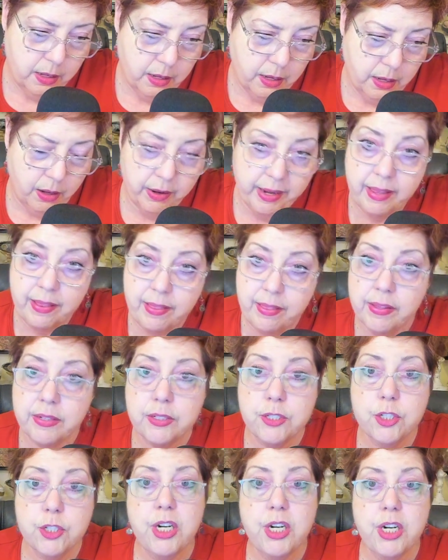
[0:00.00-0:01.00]
okay, this
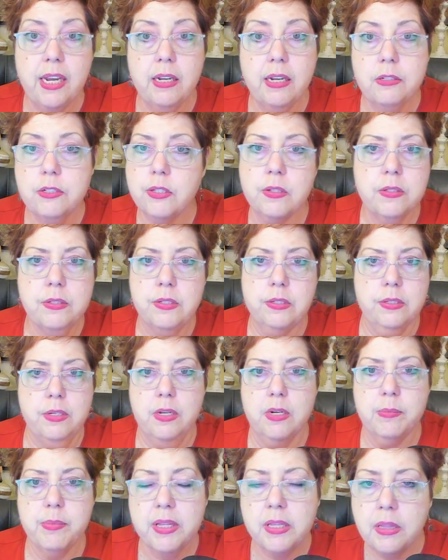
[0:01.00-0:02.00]
change, this is going
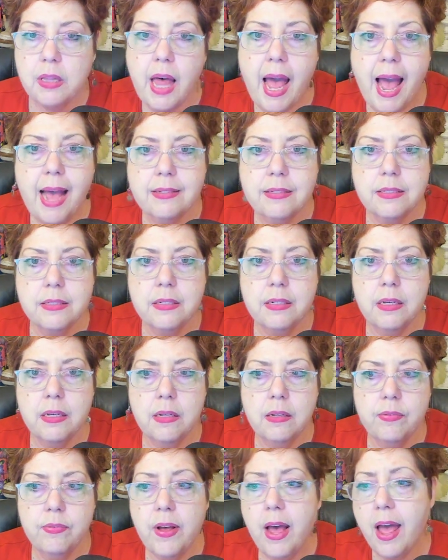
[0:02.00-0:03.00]
to be
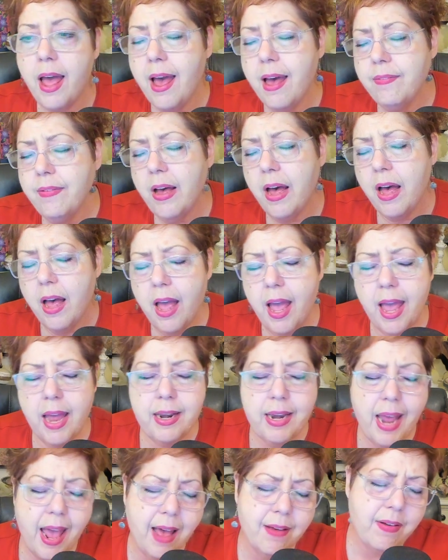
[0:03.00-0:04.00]
lasting forever
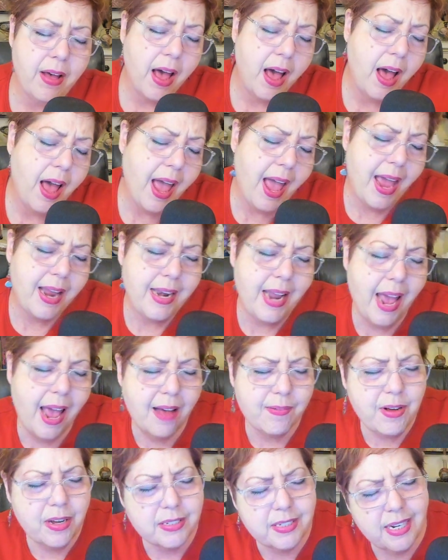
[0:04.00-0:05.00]
and ever and
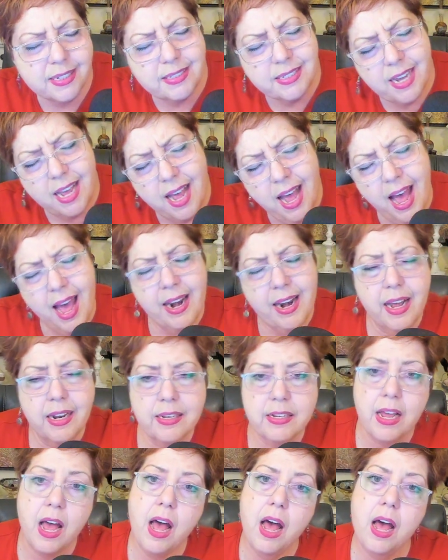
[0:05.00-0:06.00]
ever. Da, da, da,
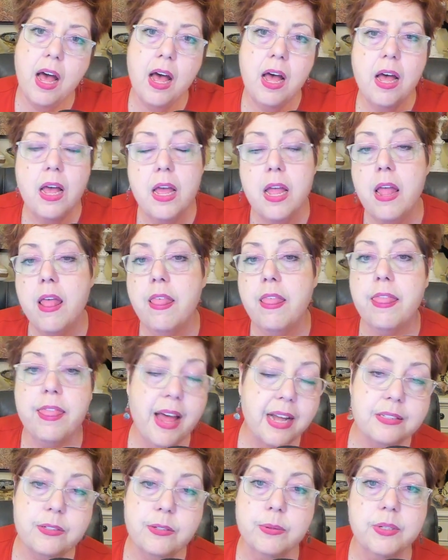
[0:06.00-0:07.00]
da.
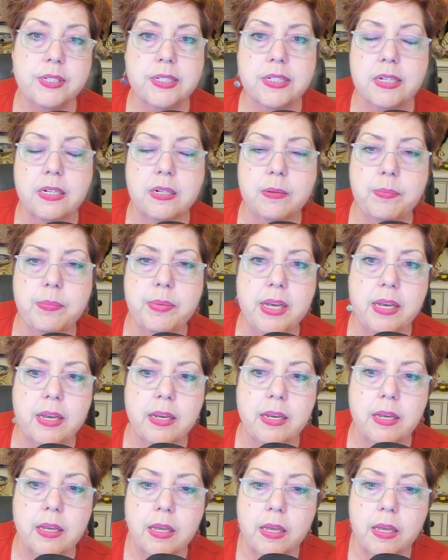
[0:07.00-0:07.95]
That's what it's going to be.